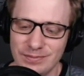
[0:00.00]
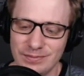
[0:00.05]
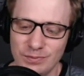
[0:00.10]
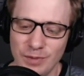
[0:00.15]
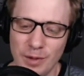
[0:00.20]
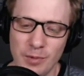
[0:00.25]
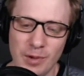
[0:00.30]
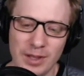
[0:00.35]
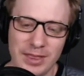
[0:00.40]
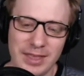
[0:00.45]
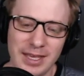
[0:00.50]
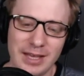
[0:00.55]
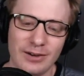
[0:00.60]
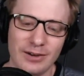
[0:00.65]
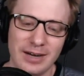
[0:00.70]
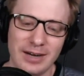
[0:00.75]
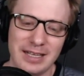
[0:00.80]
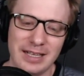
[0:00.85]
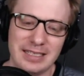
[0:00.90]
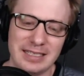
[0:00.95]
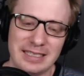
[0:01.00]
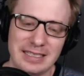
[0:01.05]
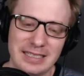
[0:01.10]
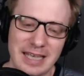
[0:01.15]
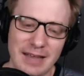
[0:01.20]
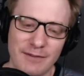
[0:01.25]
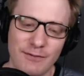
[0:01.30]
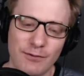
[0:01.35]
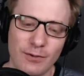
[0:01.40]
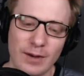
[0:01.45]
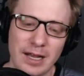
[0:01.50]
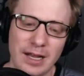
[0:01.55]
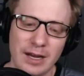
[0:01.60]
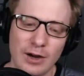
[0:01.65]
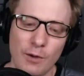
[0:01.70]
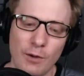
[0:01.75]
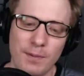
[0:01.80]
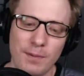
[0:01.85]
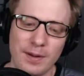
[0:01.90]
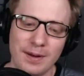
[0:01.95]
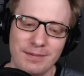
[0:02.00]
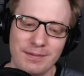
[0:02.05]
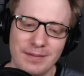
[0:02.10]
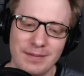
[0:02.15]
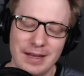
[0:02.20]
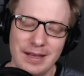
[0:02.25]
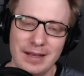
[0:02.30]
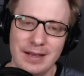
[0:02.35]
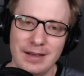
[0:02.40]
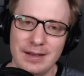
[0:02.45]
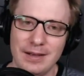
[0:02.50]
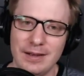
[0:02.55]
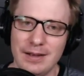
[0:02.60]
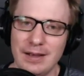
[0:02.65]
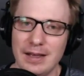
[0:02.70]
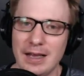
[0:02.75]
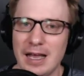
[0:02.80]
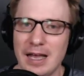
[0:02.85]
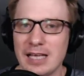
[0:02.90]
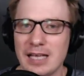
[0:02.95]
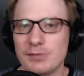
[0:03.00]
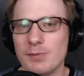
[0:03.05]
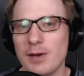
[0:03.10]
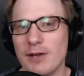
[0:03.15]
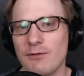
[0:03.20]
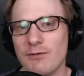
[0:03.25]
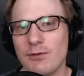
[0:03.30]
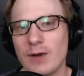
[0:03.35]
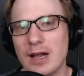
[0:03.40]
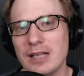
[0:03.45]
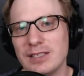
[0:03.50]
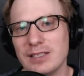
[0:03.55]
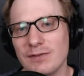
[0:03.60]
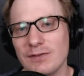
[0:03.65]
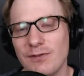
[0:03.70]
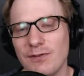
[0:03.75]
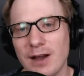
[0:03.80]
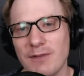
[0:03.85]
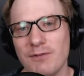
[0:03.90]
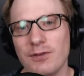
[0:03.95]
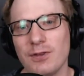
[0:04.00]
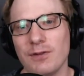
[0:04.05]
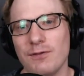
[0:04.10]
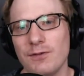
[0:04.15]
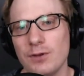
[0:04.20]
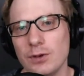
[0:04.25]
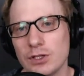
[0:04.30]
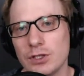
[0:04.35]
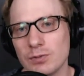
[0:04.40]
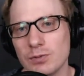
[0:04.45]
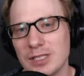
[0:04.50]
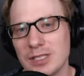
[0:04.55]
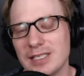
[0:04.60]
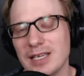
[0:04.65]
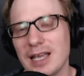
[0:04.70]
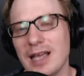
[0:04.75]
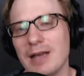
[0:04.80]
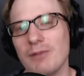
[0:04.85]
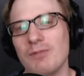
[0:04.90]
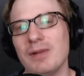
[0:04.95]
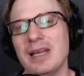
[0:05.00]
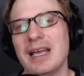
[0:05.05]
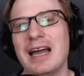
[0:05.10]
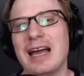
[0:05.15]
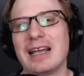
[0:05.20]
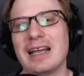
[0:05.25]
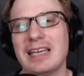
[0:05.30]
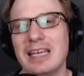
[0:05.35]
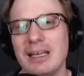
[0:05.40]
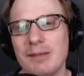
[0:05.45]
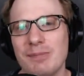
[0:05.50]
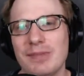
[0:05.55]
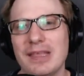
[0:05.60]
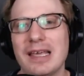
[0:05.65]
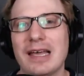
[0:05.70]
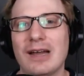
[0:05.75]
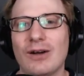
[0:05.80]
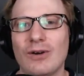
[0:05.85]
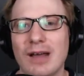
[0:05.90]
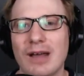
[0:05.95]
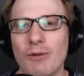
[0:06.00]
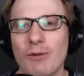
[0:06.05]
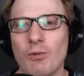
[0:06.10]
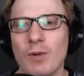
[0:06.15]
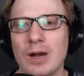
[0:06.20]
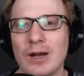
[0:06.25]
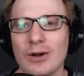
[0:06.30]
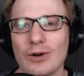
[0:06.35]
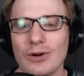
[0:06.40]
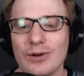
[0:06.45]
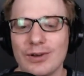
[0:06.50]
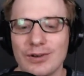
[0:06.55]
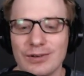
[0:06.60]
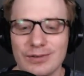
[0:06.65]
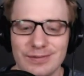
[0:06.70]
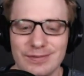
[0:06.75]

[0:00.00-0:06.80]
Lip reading: We want the internet to stay free and open. As my friends at Fight for the Future would say, we got to keep the internet weird.